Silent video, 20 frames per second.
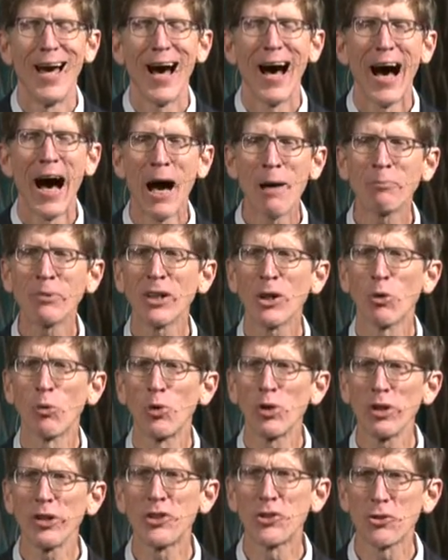I'm going to
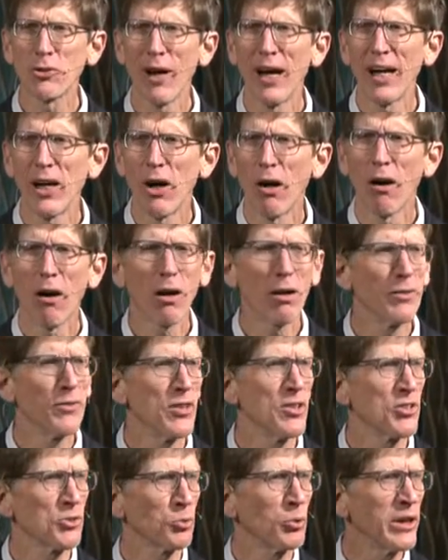really try hard
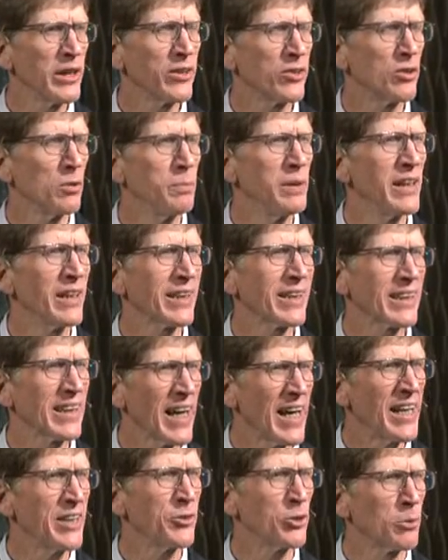this week to be a
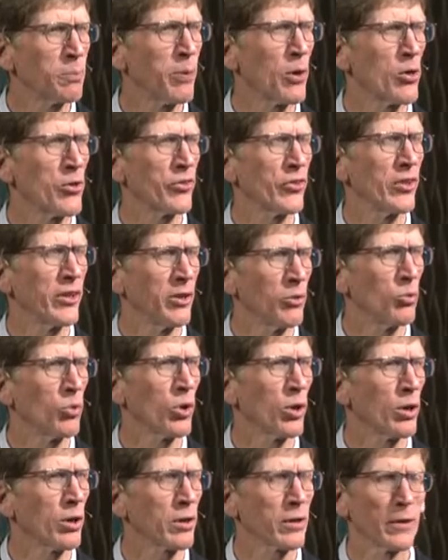kinder person at
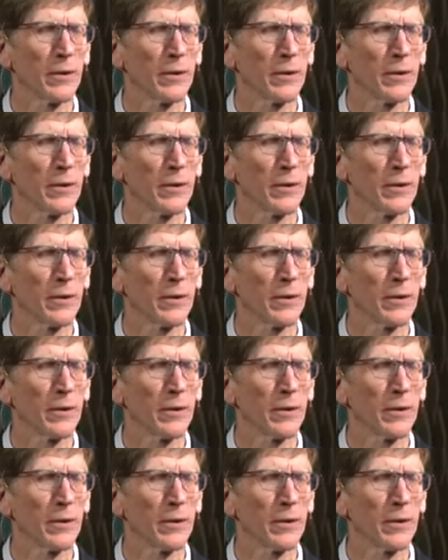work.